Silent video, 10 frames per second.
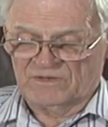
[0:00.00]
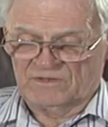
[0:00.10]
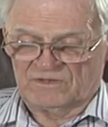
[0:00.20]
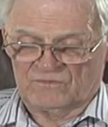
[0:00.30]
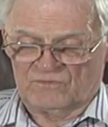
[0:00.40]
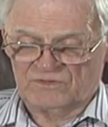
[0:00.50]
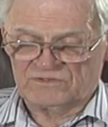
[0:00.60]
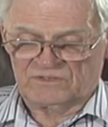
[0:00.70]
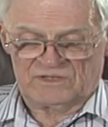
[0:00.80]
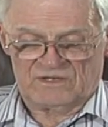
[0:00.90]
in
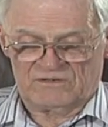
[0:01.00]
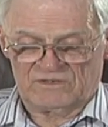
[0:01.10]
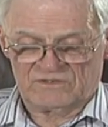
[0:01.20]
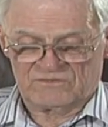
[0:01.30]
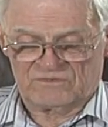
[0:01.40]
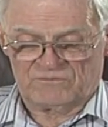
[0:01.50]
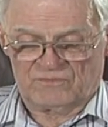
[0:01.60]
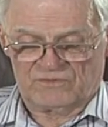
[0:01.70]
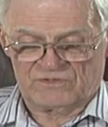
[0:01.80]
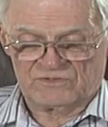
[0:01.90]
Washington County history
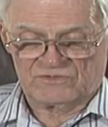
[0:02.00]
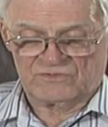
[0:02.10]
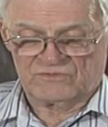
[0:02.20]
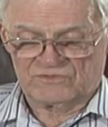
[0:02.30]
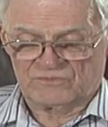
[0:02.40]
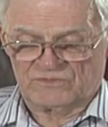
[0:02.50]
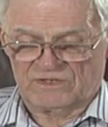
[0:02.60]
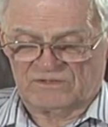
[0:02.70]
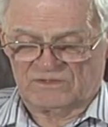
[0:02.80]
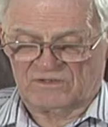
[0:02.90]
boarded students
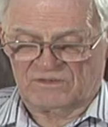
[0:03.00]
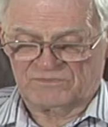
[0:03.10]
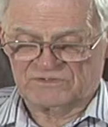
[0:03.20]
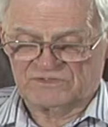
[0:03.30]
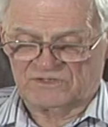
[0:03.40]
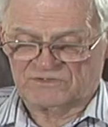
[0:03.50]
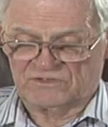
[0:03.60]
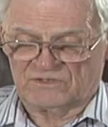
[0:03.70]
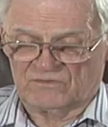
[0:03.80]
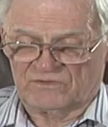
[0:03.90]
without
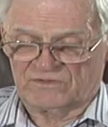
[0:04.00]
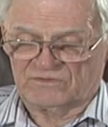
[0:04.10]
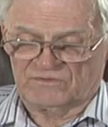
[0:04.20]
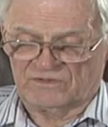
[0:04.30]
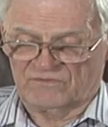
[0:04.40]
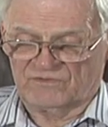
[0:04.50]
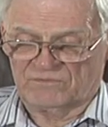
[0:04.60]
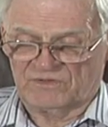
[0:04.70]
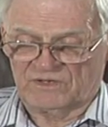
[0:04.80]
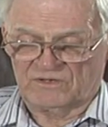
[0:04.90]
compensation in order to give
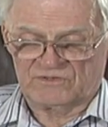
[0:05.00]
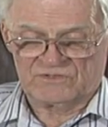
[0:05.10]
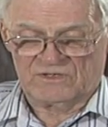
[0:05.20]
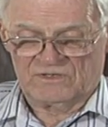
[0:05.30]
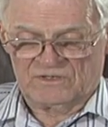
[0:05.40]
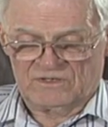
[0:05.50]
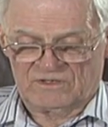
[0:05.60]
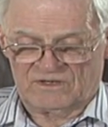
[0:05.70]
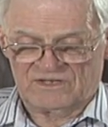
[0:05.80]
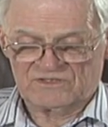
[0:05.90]
them English,
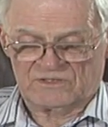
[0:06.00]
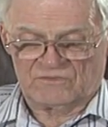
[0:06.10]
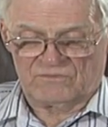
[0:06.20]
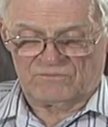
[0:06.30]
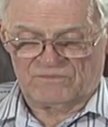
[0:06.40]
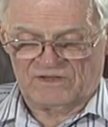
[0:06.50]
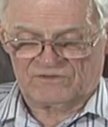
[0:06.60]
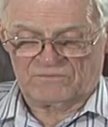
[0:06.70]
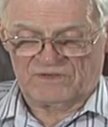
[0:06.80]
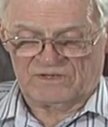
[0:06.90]
classical,
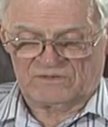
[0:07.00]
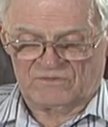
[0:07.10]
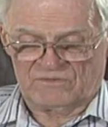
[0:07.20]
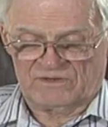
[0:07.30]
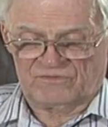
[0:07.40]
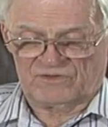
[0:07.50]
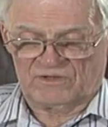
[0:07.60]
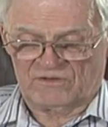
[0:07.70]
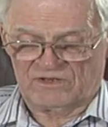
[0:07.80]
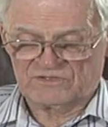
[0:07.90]
mathematical, and
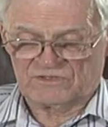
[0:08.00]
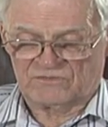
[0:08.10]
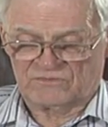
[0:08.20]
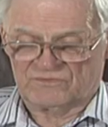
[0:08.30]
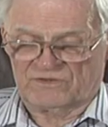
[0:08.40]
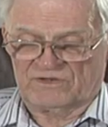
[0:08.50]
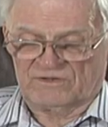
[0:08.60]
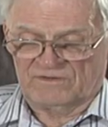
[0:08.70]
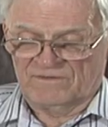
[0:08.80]
theological training.